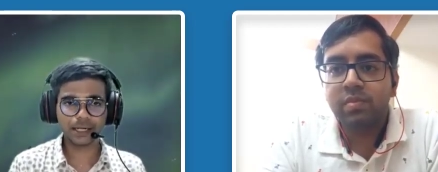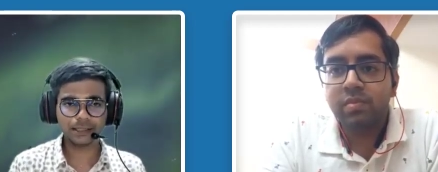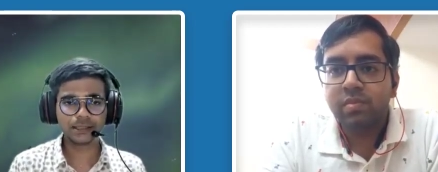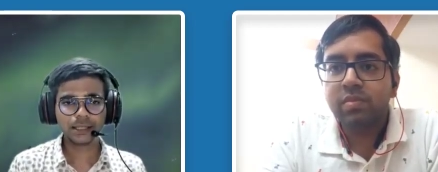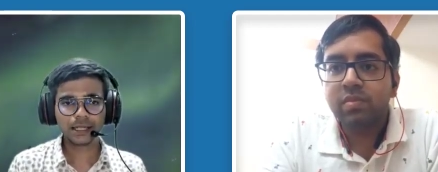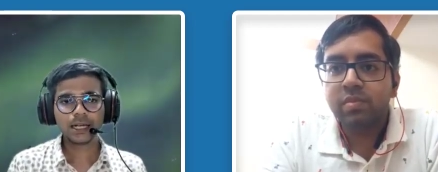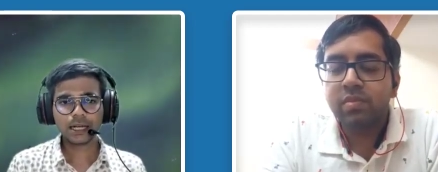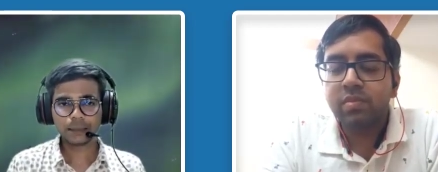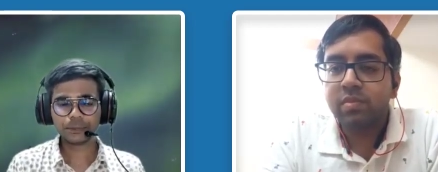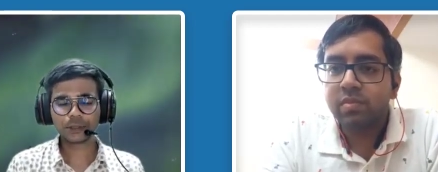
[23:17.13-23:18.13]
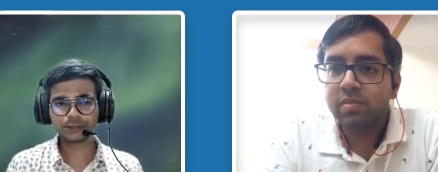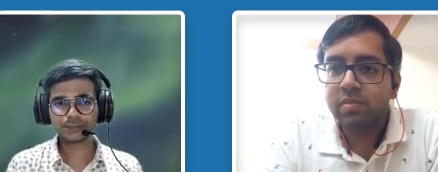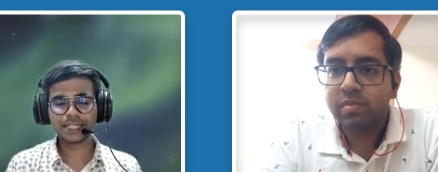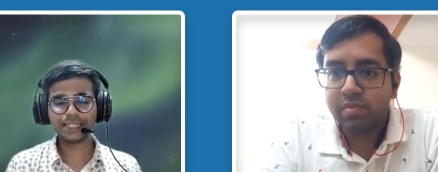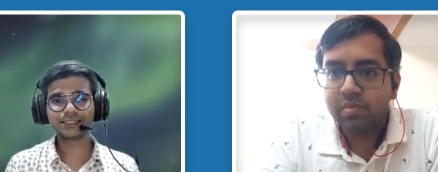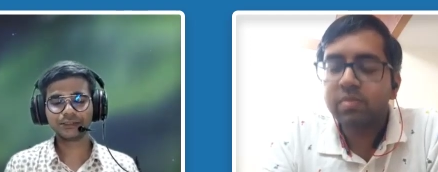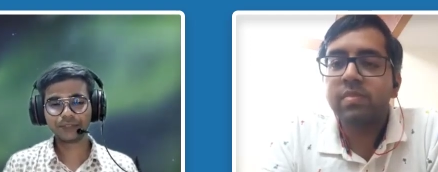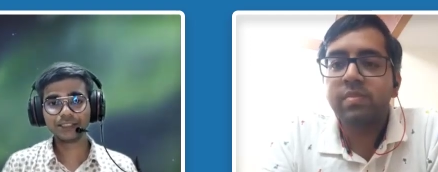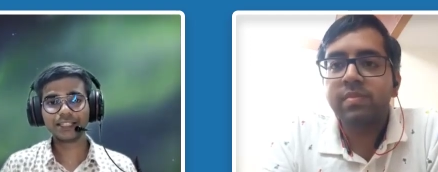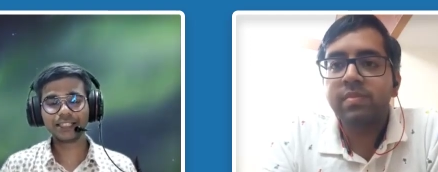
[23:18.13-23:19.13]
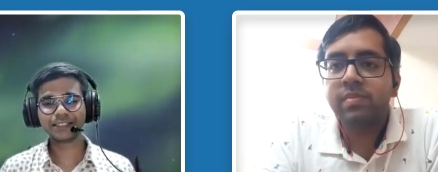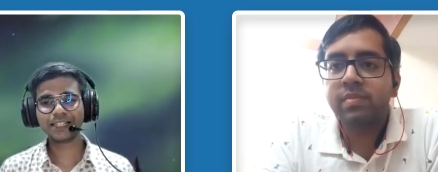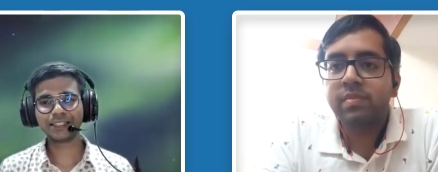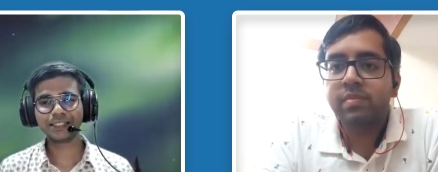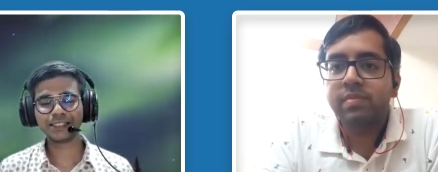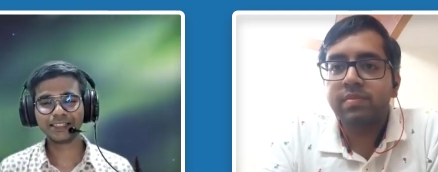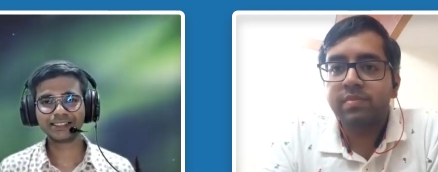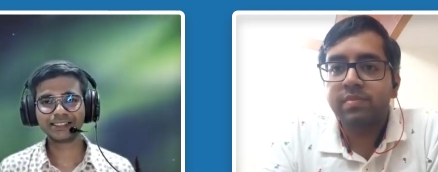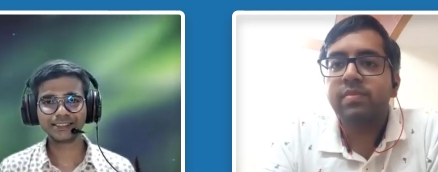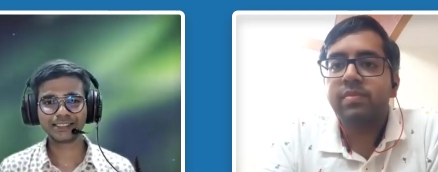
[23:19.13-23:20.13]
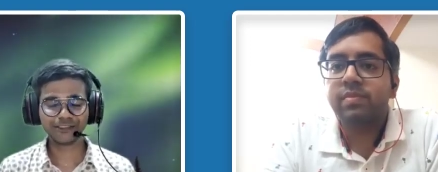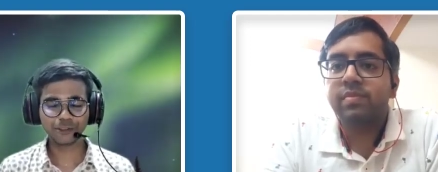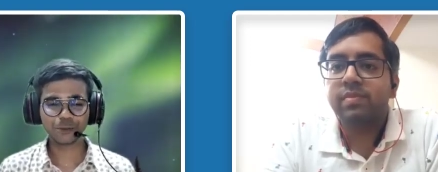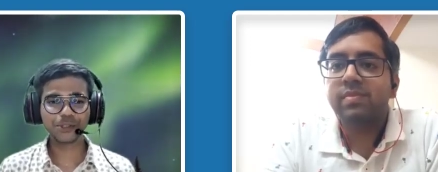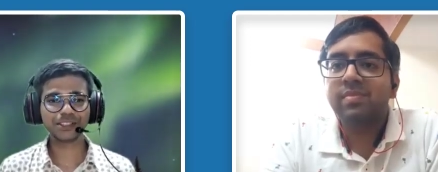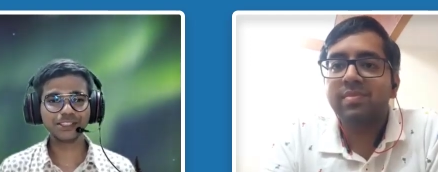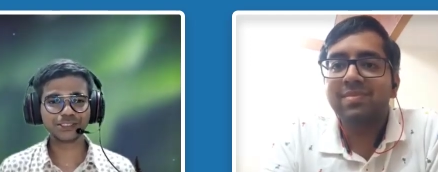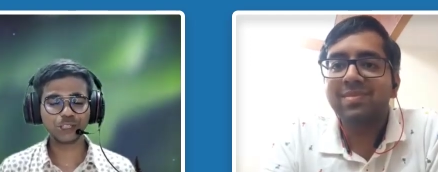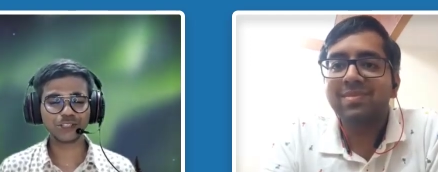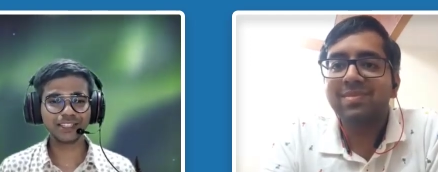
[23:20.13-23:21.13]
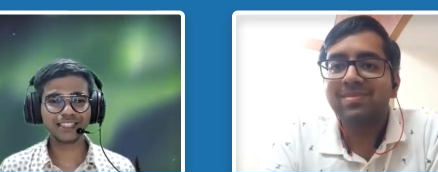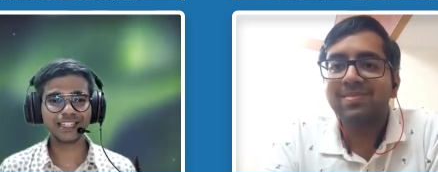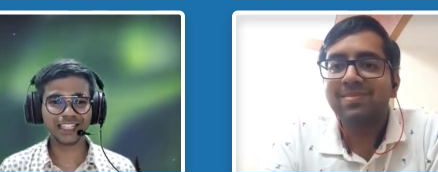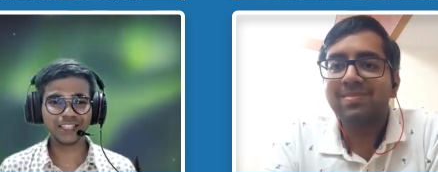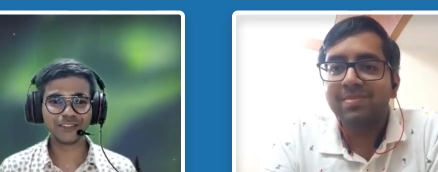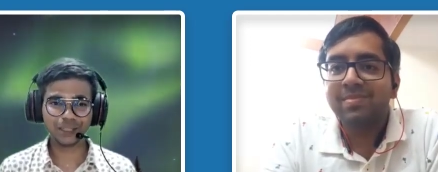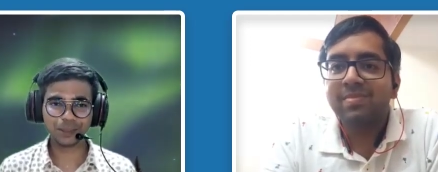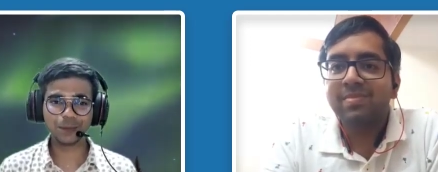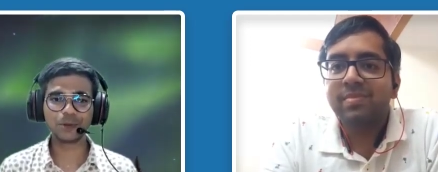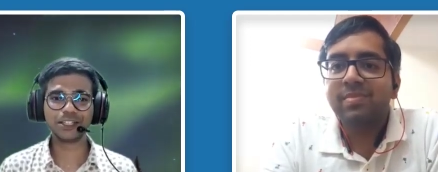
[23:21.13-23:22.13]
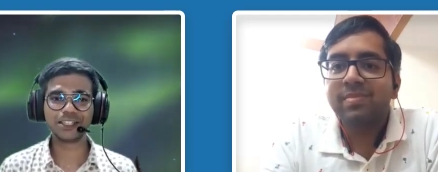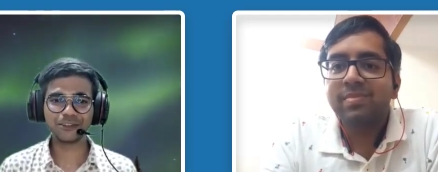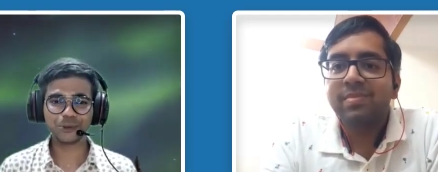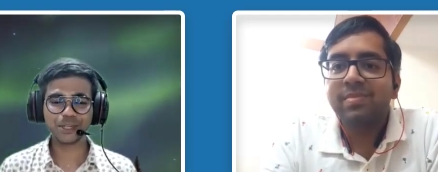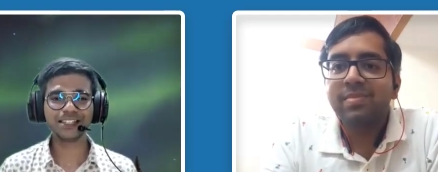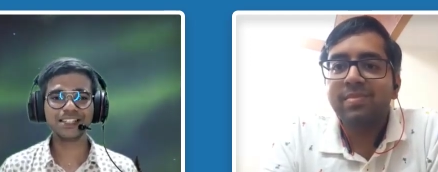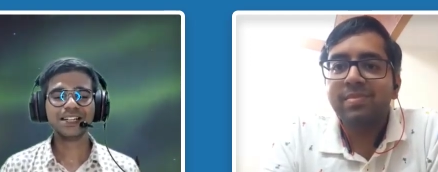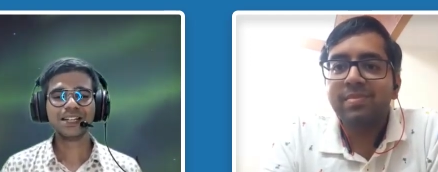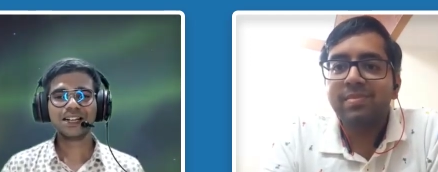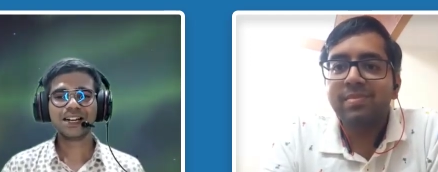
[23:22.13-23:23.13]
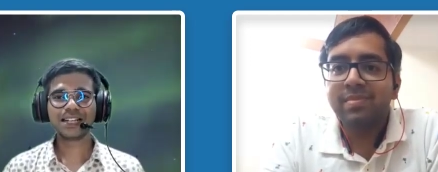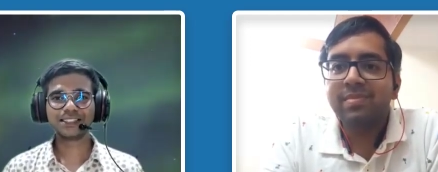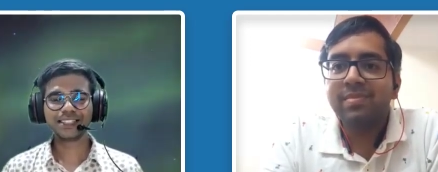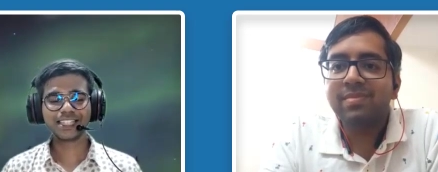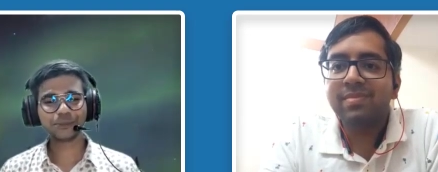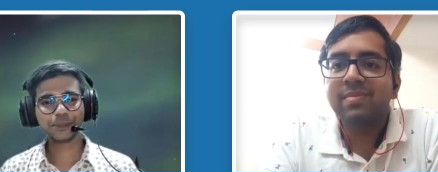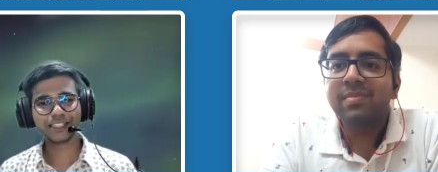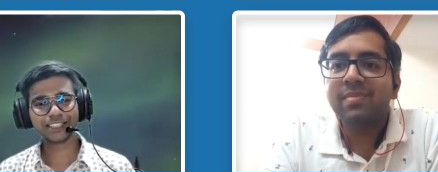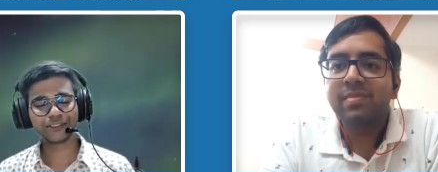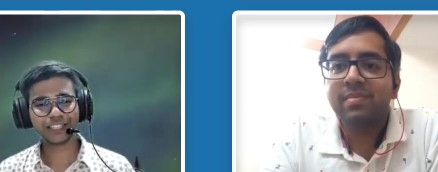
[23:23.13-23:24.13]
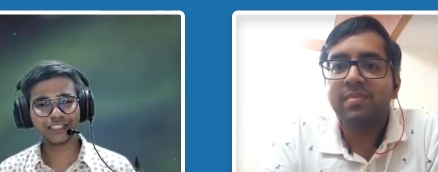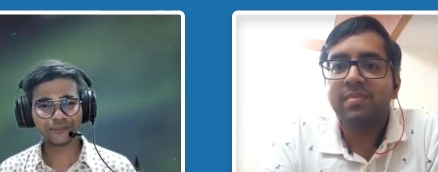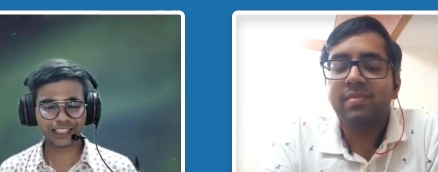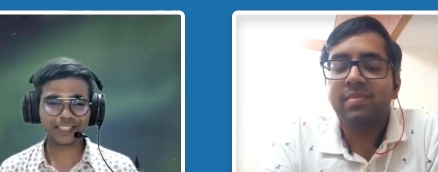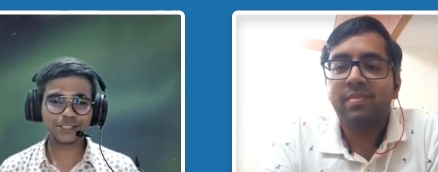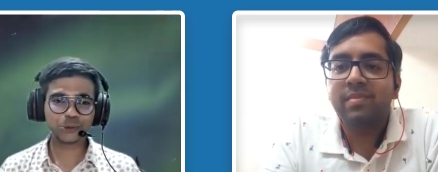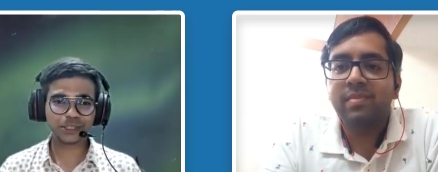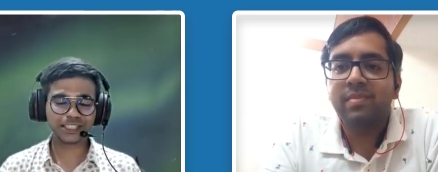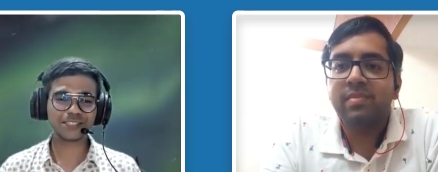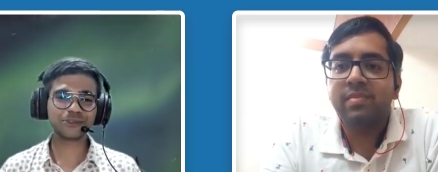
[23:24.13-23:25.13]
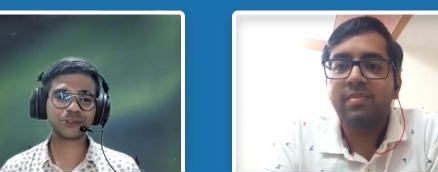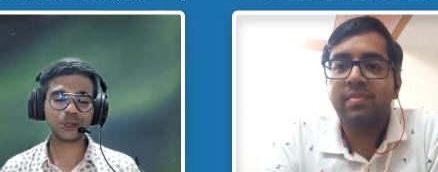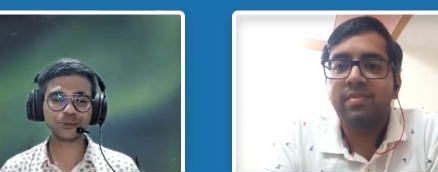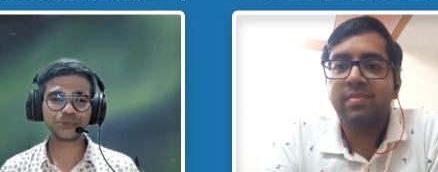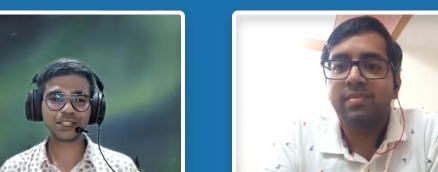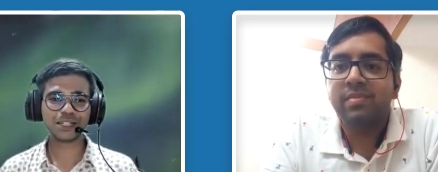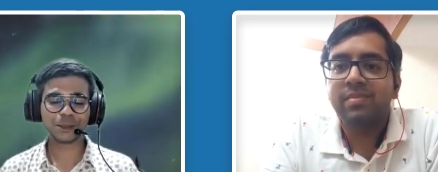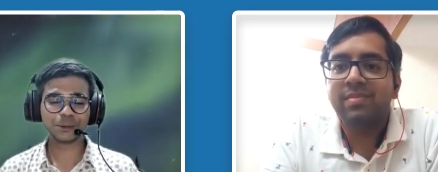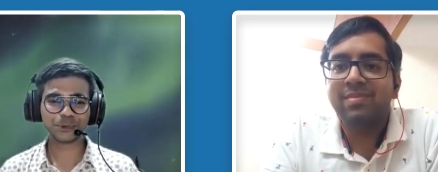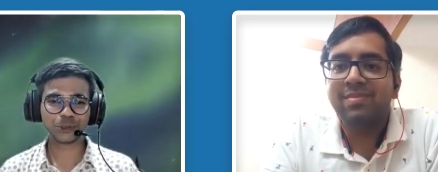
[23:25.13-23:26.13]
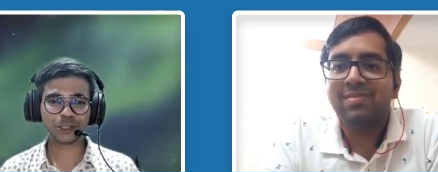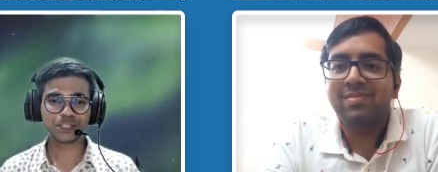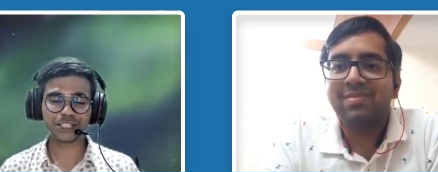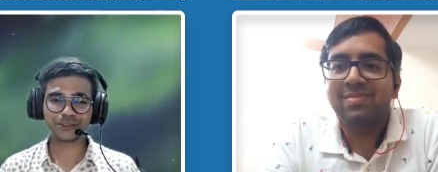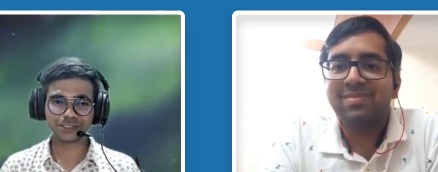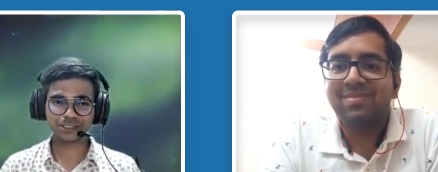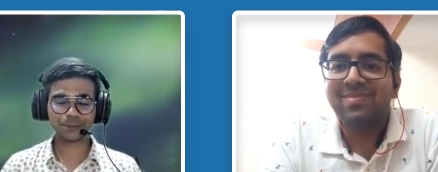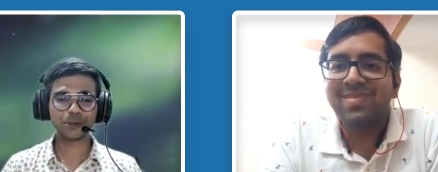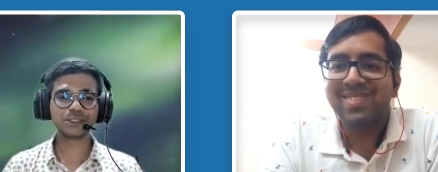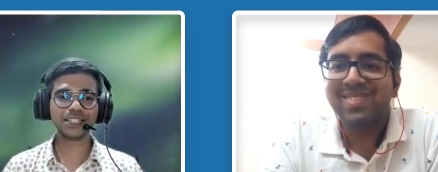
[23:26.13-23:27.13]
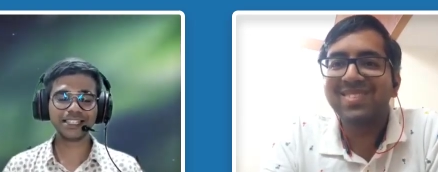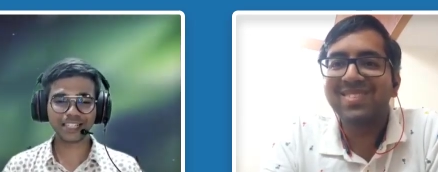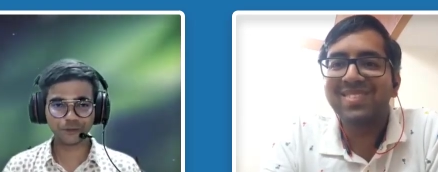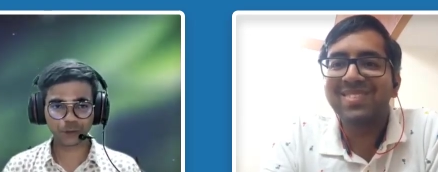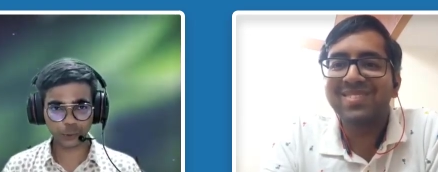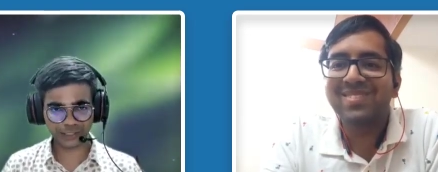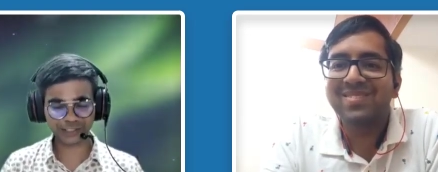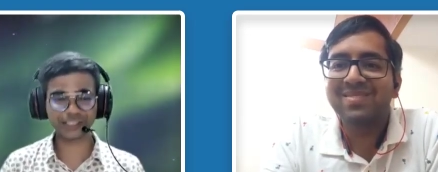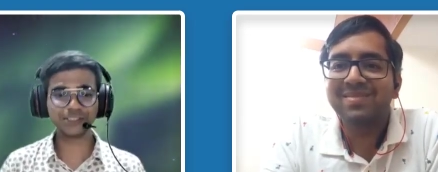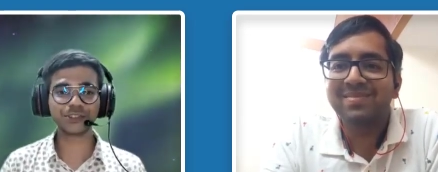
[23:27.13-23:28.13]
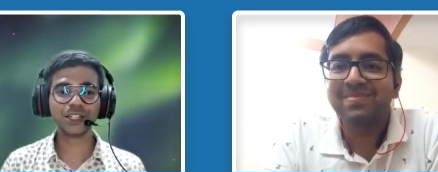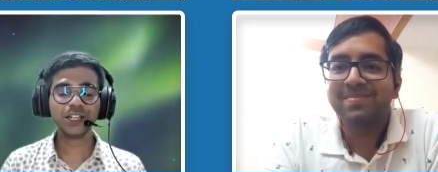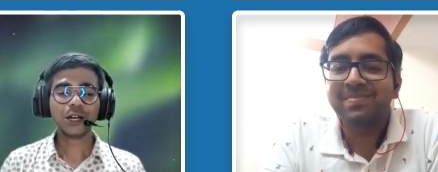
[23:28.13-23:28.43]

Speaker 1: part uh, because that's one thing that uh, the information is not very readily available about interview and uh, i think aspirants are very willing to hear from the you know achievers about the interview questions